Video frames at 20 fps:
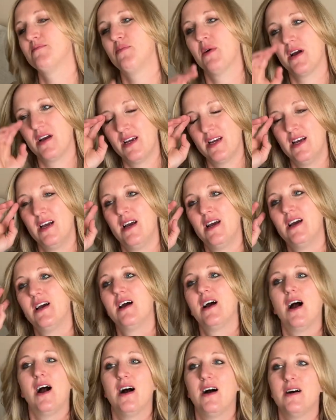But
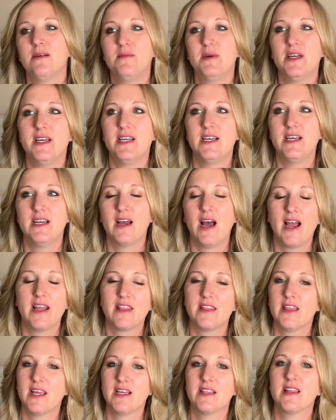um, I
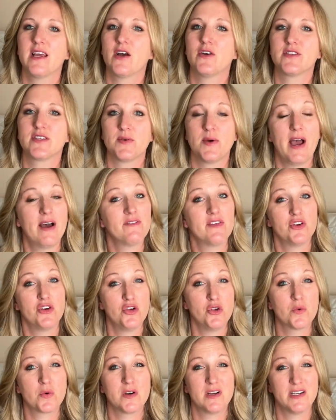think they also have a
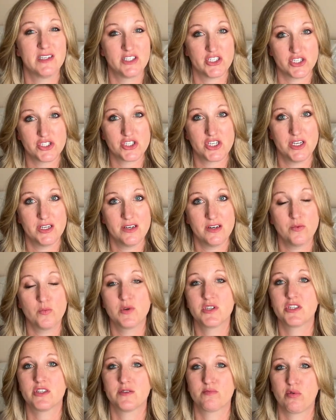newer edition,
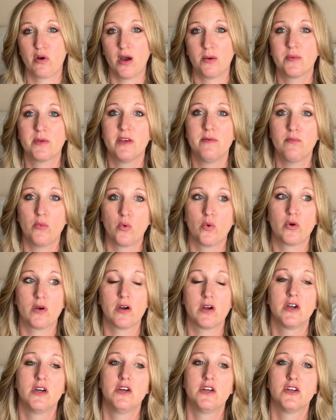which is probably
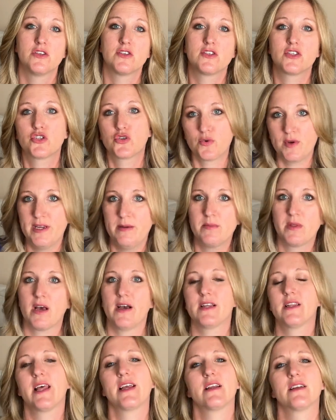more
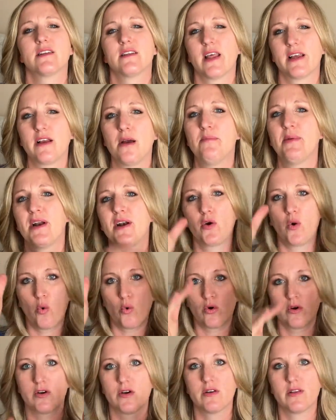streamlined, like like a better
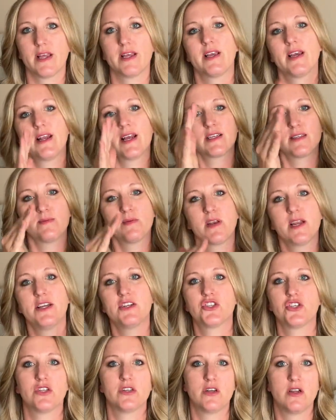order, like an
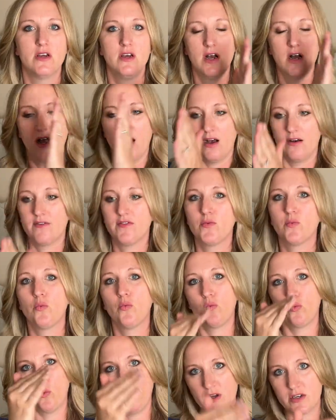explanation of
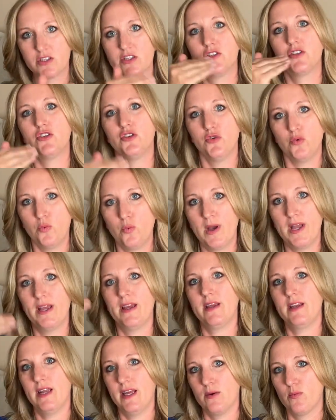what to do
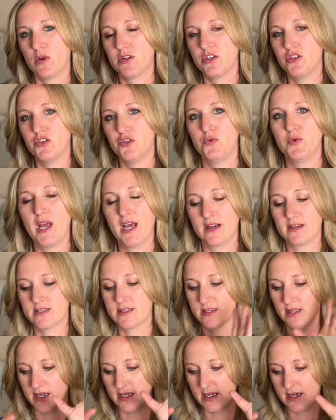when and what to do
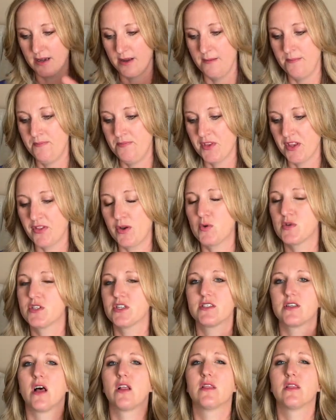next. Like there was
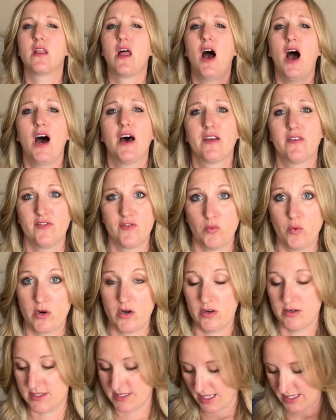just a lot of
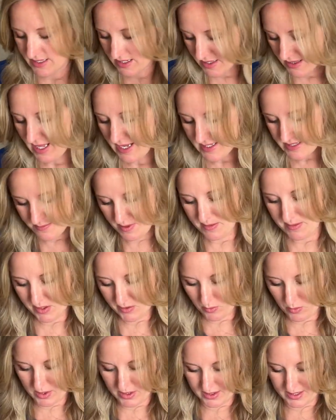words. That, that's maybe
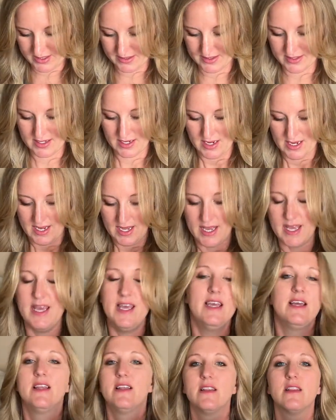what it is.
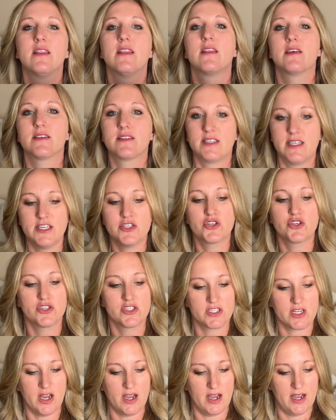In this
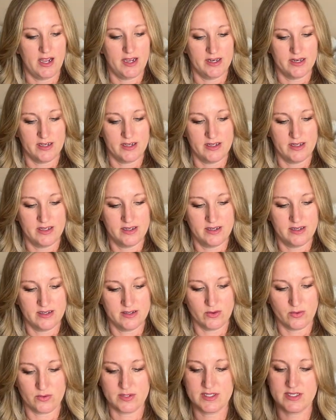teacher's guide,
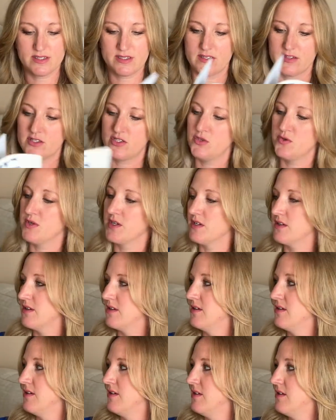oh, this is the student.
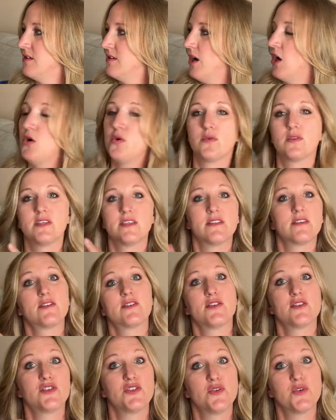Oh, this is
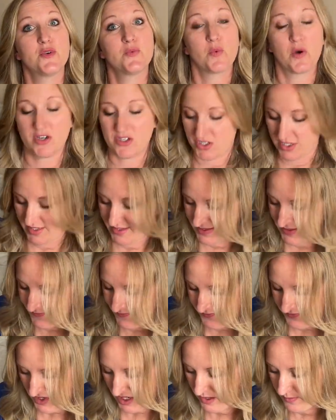the student worksheets.
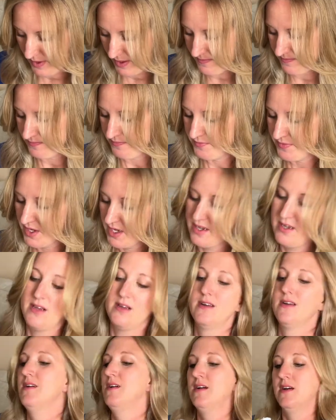Anyway,
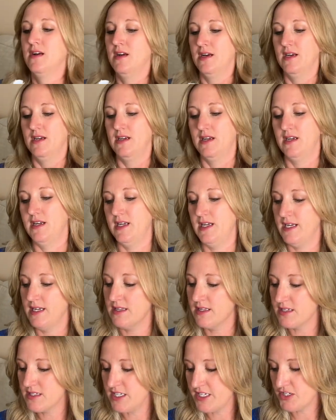in
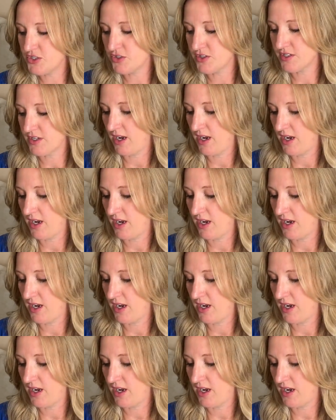the teacher's